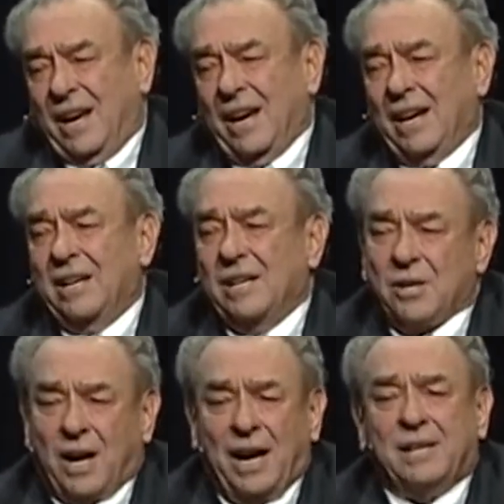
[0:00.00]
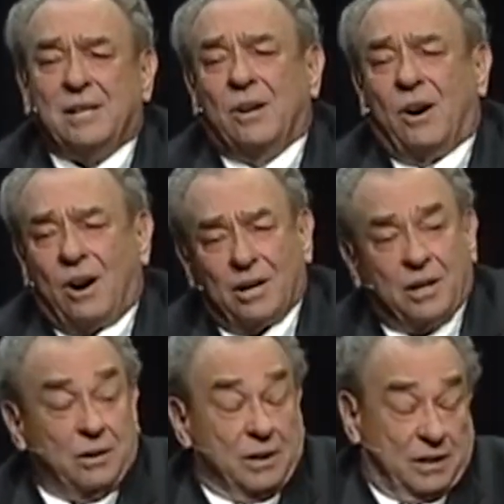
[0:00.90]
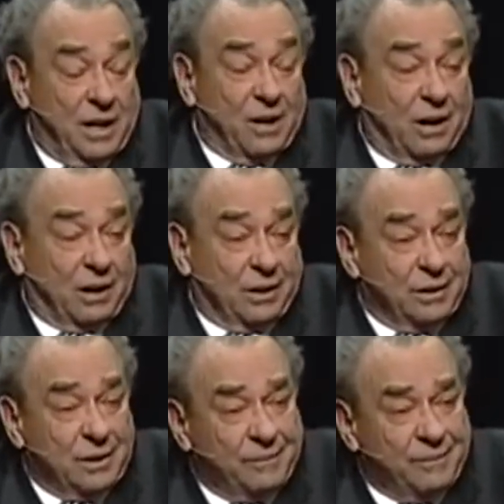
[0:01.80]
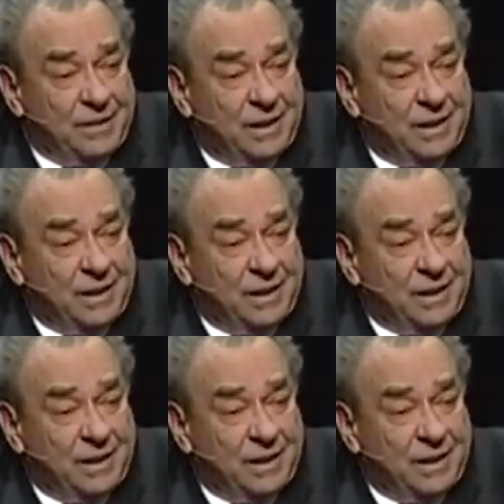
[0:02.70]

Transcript: He tried to argue and did argue,